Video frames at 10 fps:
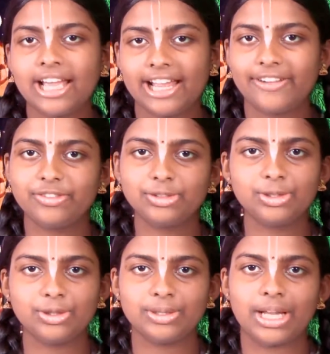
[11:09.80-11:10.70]
I have to
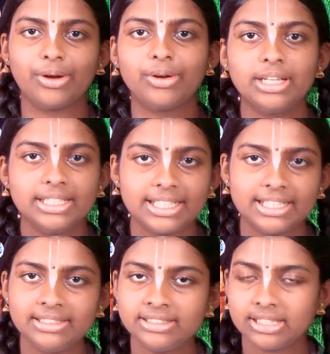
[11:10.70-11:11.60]
go now
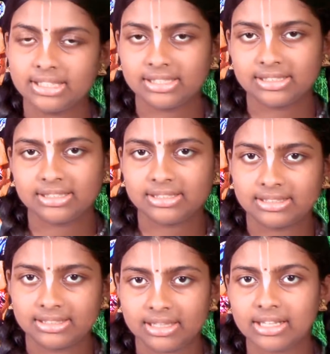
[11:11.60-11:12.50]
then uh,